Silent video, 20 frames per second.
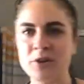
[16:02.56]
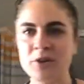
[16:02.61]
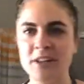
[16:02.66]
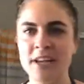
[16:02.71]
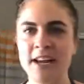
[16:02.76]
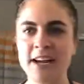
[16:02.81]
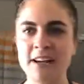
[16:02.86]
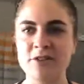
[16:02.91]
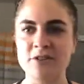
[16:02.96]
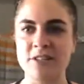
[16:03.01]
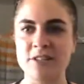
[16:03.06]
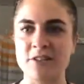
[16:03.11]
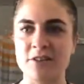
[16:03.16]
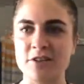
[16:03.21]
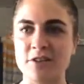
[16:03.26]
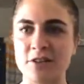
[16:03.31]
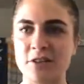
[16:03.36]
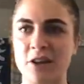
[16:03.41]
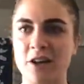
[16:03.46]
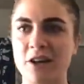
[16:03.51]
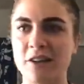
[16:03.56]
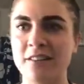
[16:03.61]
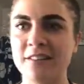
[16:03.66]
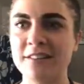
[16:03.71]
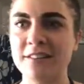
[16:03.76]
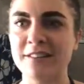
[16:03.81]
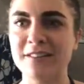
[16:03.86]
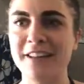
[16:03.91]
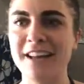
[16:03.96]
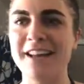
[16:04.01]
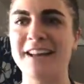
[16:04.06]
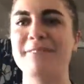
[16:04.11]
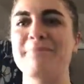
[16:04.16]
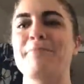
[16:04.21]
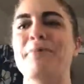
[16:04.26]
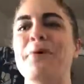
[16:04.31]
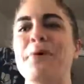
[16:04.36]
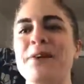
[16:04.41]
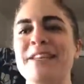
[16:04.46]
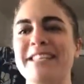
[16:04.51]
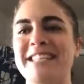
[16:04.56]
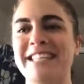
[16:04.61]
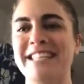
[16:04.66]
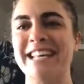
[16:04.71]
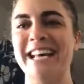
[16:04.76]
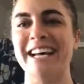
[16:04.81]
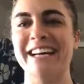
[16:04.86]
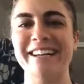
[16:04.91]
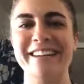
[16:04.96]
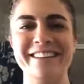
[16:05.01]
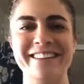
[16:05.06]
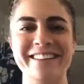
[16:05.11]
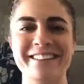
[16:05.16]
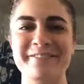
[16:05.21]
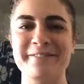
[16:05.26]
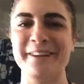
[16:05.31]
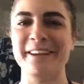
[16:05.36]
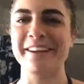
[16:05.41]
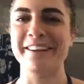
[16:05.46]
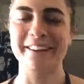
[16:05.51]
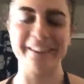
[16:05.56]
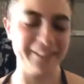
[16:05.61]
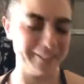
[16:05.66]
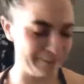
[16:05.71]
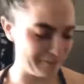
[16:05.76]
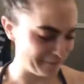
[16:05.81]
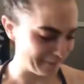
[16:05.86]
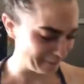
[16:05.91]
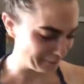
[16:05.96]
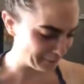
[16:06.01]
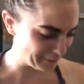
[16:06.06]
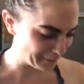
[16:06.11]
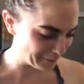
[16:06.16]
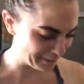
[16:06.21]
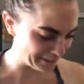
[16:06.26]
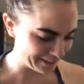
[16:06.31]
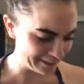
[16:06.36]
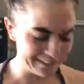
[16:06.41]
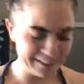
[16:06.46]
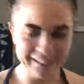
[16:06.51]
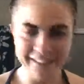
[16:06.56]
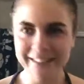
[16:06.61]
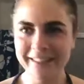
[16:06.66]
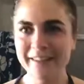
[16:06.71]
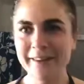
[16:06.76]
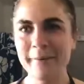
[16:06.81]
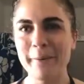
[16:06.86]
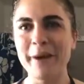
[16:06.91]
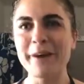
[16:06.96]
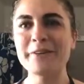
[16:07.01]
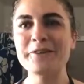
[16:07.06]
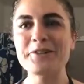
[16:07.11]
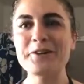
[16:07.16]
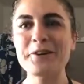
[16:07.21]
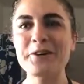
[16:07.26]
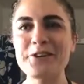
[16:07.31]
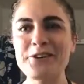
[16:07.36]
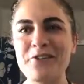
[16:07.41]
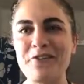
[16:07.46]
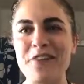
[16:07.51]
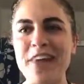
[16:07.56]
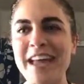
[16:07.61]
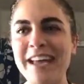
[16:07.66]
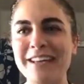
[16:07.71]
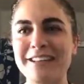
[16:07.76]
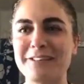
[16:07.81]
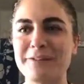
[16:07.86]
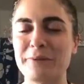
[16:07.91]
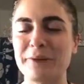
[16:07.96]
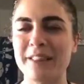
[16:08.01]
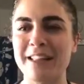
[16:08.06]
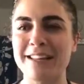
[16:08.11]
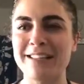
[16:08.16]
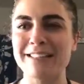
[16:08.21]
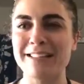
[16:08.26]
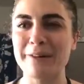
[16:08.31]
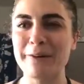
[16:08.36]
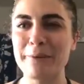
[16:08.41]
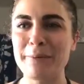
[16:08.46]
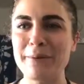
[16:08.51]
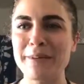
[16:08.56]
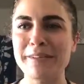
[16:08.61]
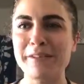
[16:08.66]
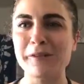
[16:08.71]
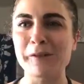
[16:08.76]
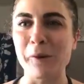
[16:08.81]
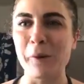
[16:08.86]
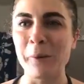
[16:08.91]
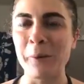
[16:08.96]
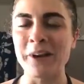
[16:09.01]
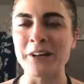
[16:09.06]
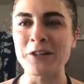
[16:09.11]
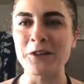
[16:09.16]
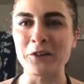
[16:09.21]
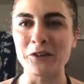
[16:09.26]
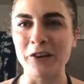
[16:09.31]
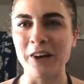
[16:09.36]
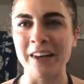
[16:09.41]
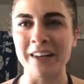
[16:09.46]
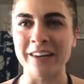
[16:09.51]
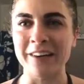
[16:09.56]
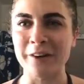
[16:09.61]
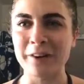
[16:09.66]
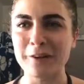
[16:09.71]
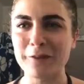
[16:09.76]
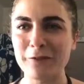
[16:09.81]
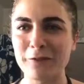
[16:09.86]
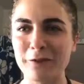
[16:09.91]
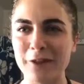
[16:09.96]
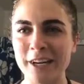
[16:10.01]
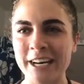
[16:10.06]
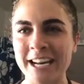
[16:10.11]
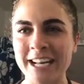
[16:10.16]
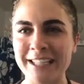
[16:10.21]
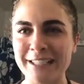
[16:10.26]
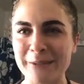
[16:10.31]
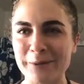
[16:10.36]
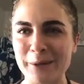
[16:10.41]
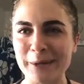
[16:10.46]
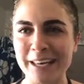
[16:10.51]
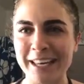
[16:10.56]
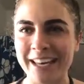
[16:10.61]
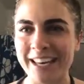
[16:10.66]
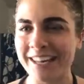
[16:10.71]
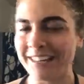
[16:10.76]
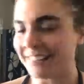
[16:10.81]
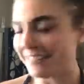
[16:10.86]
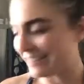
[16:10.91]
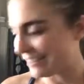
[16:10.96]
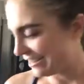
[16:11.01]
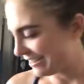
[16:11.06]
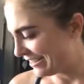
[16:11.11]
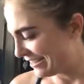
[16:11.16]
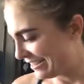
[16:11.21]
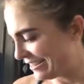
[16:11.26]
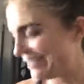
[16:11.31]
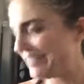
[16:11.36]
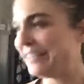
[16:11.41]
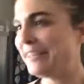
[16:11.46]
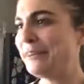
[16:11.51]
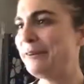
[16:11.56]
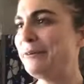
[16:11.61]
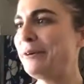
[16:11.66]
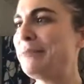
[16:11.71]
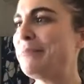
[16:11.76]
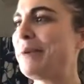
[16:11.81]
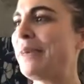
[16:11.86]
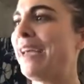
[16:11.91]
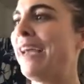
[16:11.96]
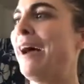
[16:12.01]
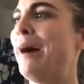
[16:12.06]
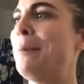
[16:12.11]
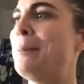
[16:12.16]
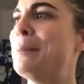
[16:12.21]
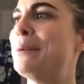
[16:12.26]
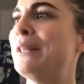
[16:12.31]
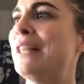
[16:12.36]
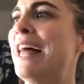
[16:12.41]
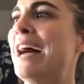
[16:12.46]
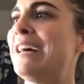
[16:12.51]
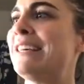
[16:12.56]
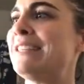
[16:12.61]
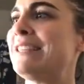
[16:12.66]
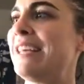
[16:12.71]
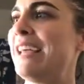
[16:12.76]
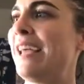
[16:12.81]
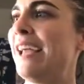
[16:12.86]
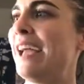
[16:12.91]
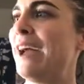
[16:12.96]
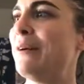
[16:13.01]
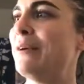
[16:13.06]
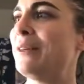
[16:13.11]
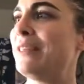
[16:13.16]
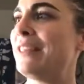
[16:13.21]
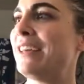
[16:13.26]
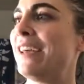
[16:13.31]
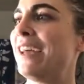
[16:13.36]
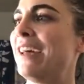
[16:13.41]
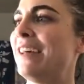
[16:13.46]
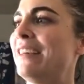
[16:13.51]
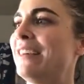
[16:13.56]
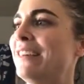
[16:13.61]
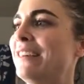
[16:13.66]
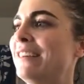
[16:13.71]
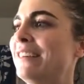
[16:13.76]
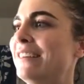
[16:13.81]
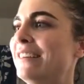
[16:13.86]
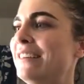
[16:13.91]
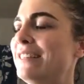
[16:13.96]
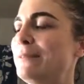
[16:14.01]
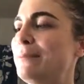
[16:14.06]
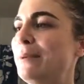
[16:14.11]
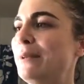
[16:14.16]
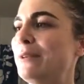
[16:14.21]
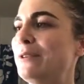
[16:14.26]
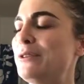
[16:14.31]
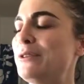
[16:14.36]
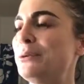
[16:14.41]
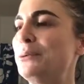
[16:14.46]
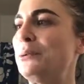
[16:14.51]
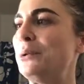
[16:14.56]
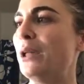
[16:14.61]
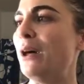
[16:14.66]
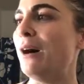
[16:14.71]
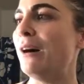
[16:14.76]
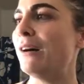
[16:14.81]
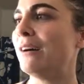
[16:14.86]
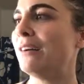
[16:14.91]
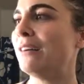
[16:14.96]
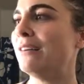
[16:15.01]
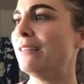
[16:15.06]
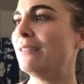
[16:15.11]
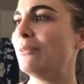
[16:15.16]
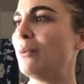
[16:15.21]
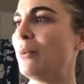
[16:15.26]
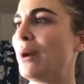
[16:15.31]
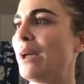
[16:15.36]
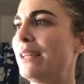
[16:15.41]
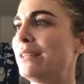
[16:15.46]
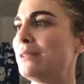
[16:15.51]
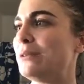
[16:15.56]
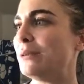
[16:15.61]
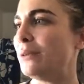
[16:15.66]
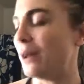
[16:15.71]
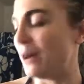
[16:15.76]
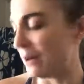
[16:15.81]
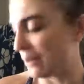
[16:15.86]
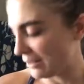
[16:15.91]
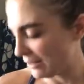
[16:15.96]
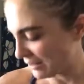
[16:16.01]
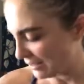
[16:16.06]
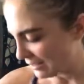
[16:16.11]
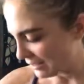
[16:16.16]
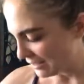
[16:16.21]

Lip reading: in the hairdresser salon. This is boys suck. Oh my God, I love you, Laura. Why don't you go to Vegas with us? That would be so much fun. Are you free next weekend? You would be a blast to hang out with again. It's been too long, way too long.